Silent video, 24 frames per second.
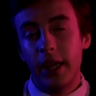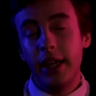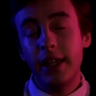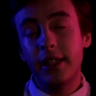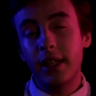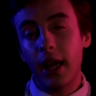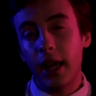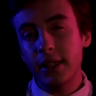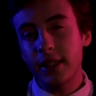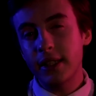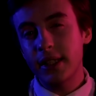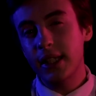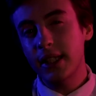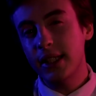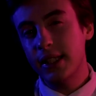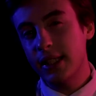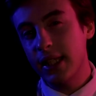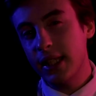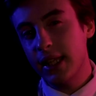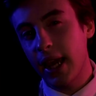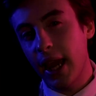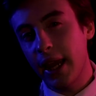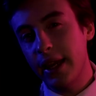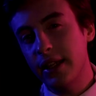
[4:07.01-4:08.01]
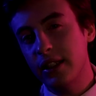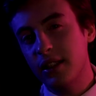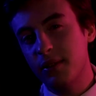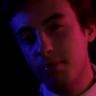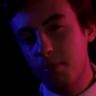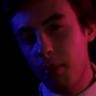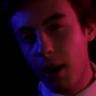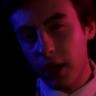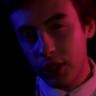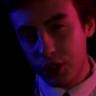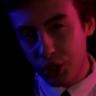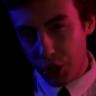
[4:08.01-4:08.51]
He does this to gain as
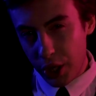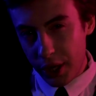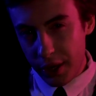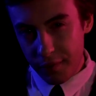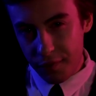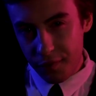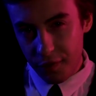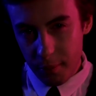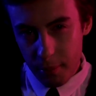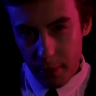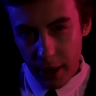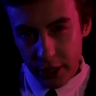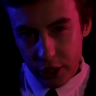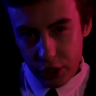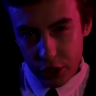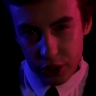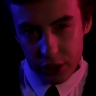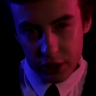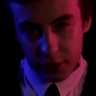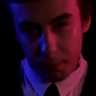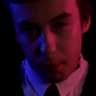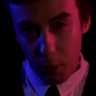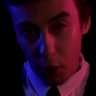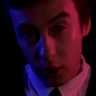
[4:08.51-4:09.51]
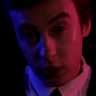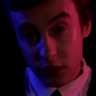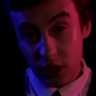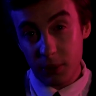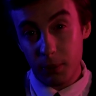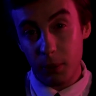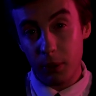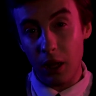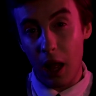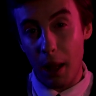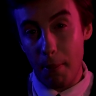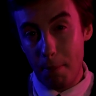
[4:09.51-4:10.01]
much information as
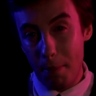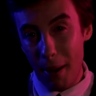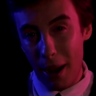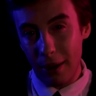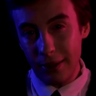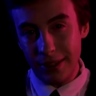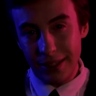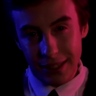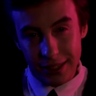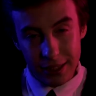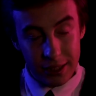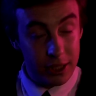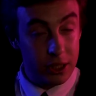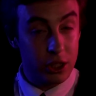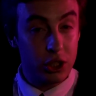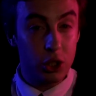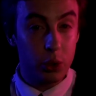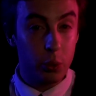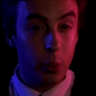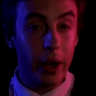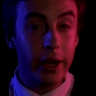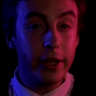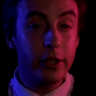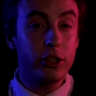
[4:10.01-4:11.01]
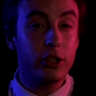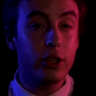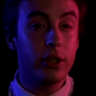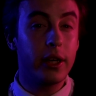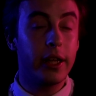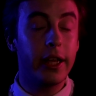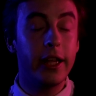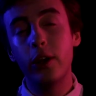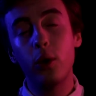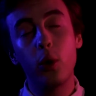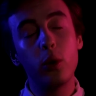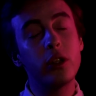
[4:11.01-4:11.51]
possible about the situation
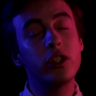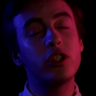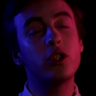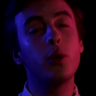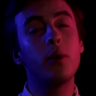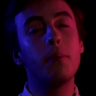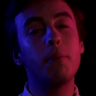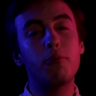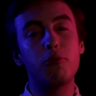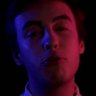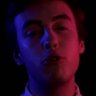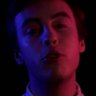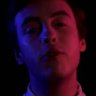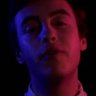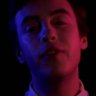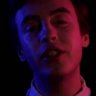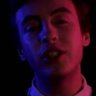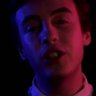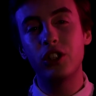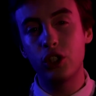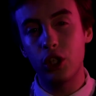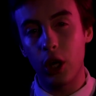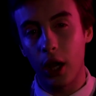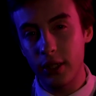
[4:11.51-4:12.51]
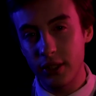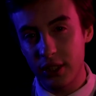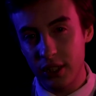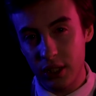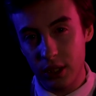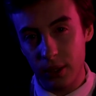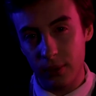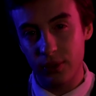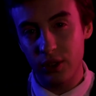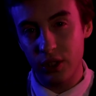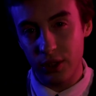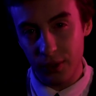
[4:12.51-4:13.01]
in order to improve his chances of